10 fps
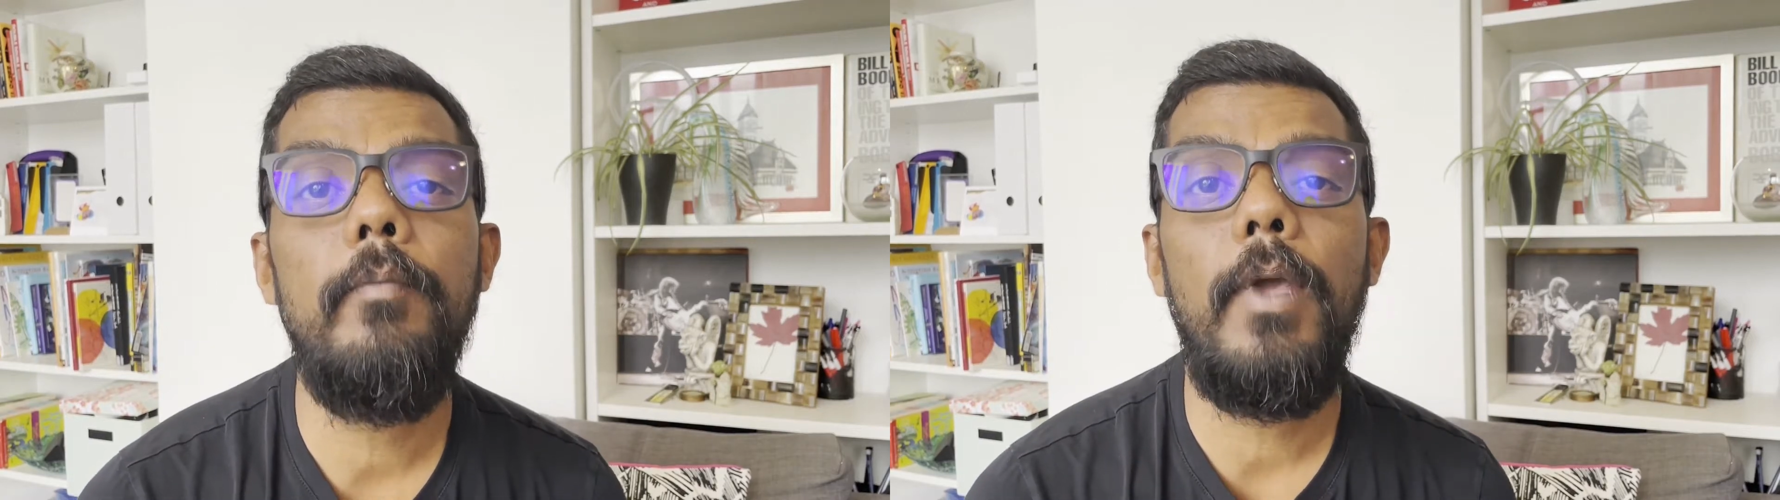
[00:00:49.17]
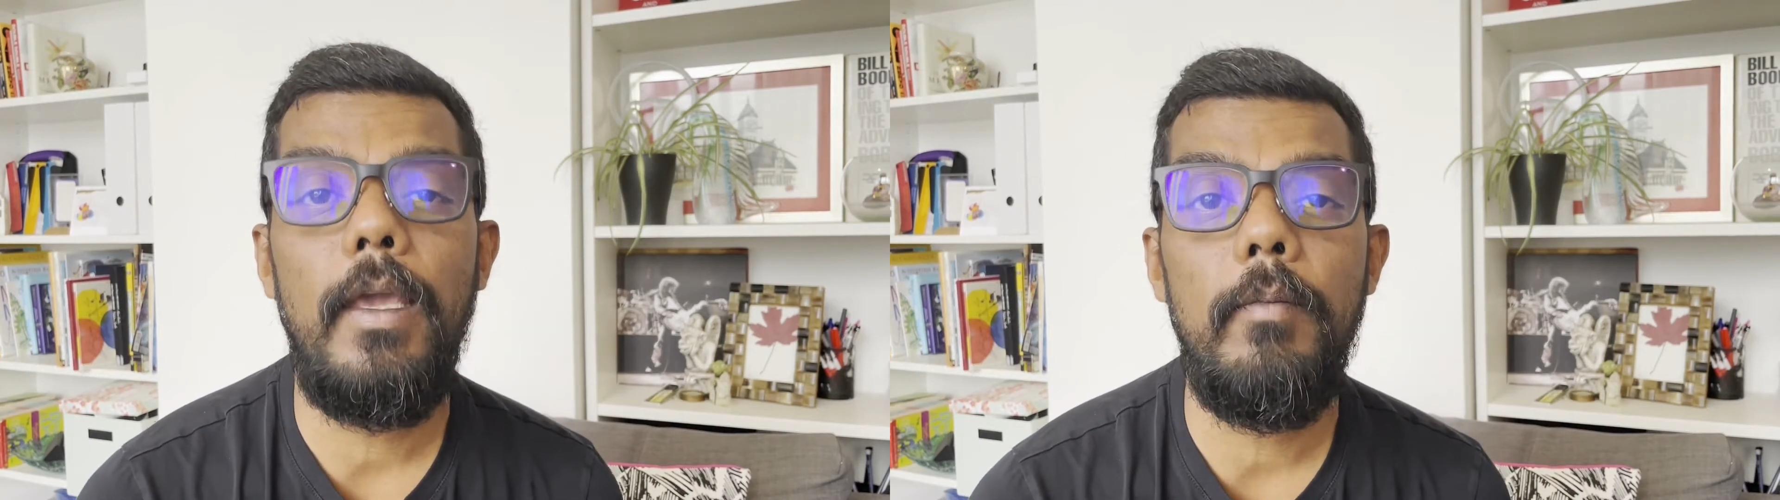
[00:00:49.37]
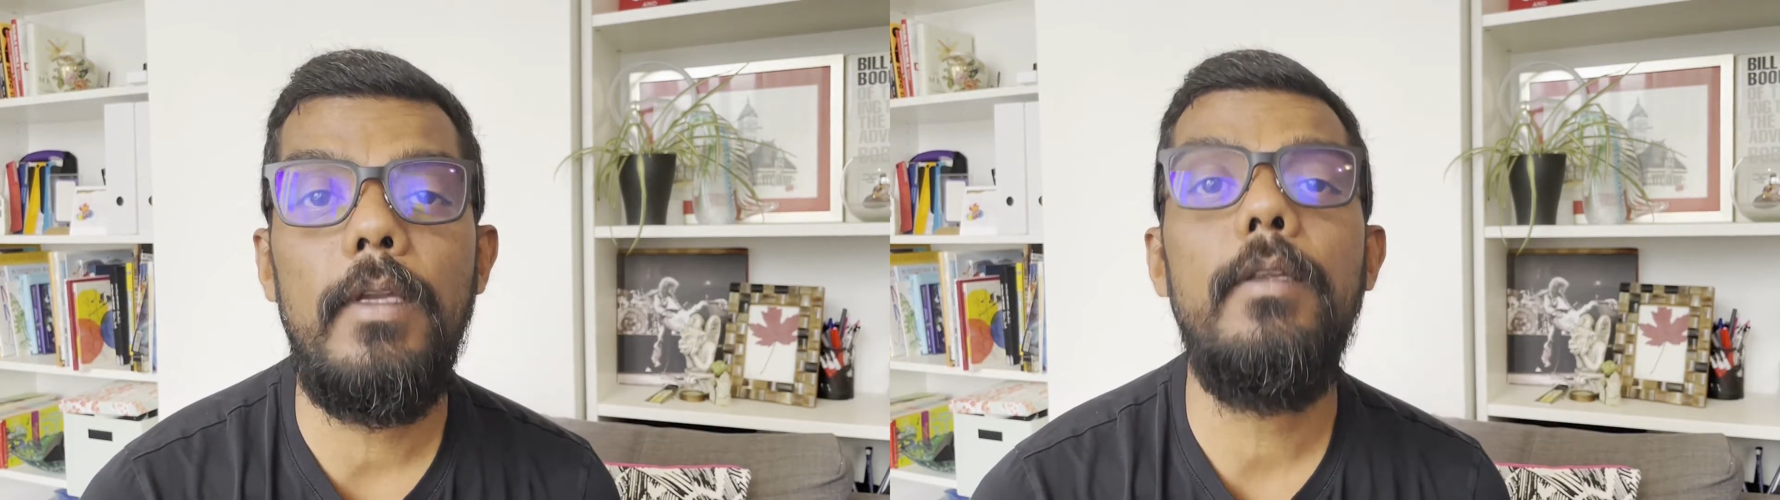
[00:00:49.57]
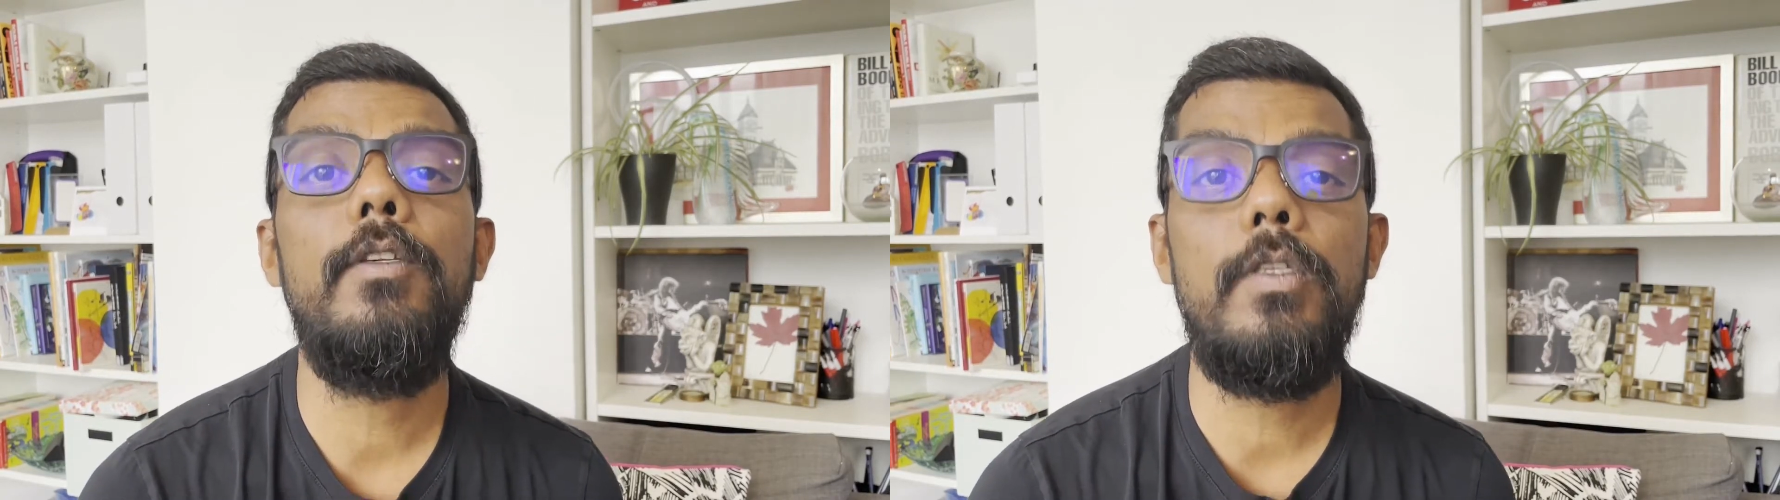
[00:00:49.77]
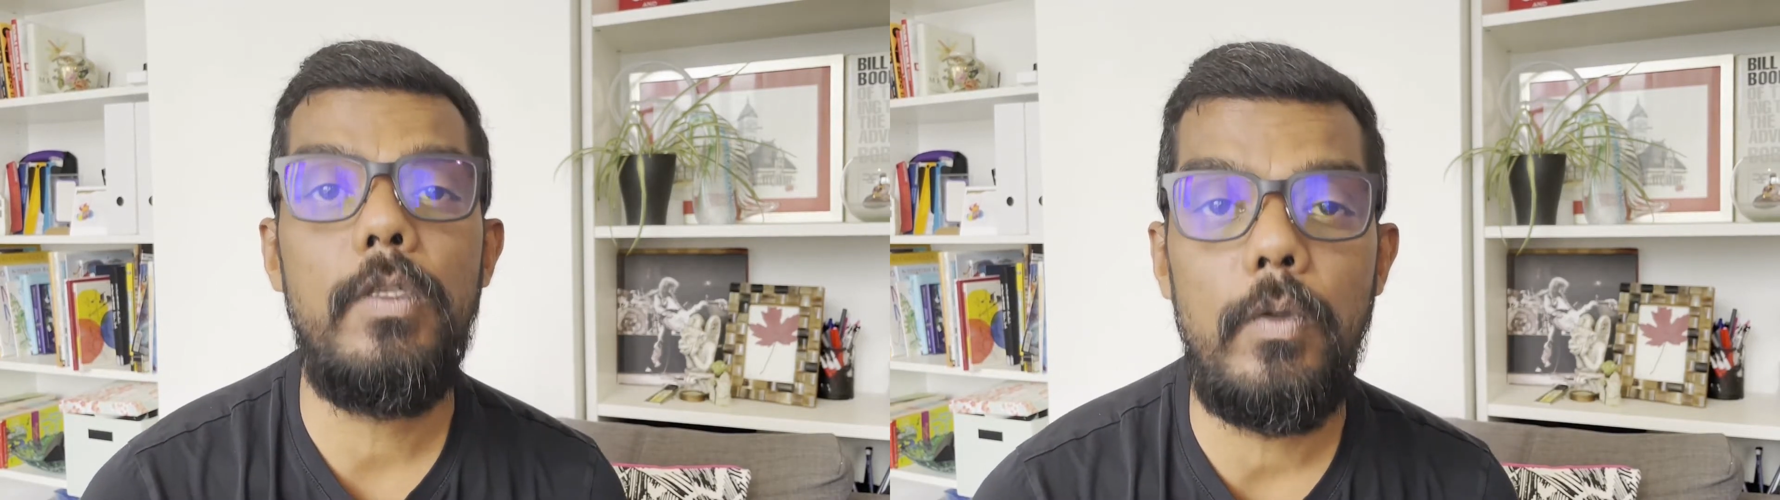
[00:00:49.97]
payment
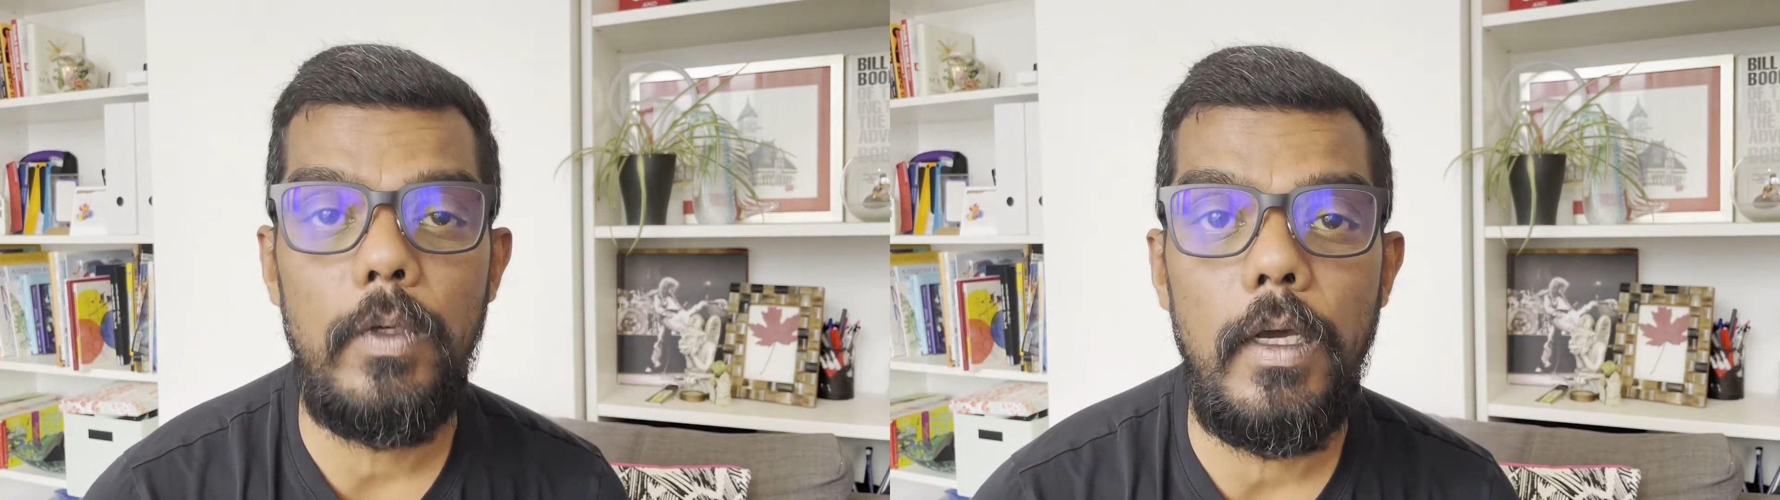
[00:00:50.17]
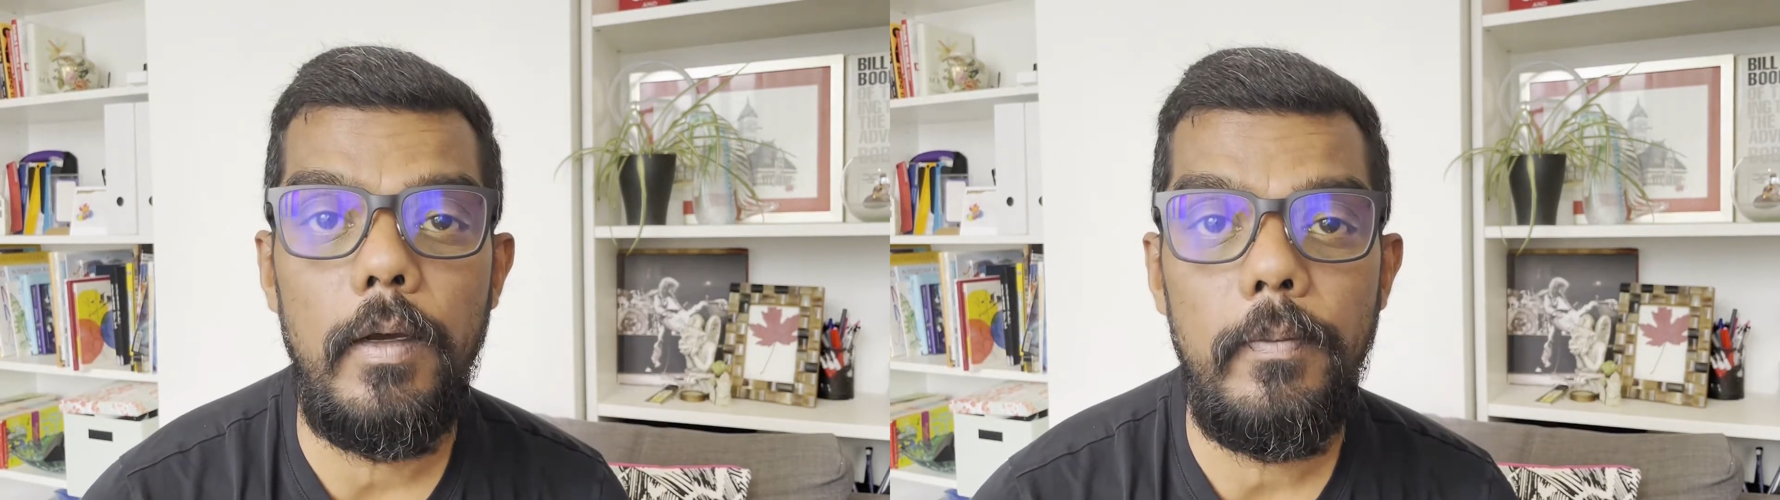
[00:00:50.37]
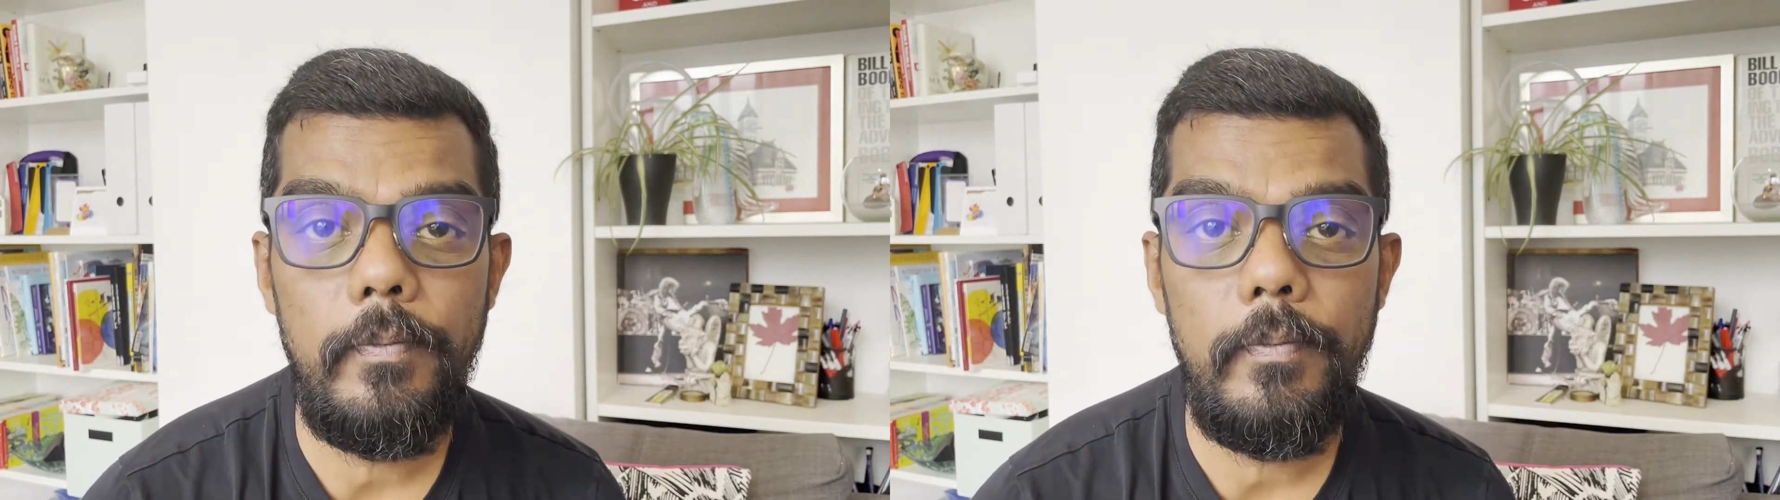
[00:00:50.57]
sooner.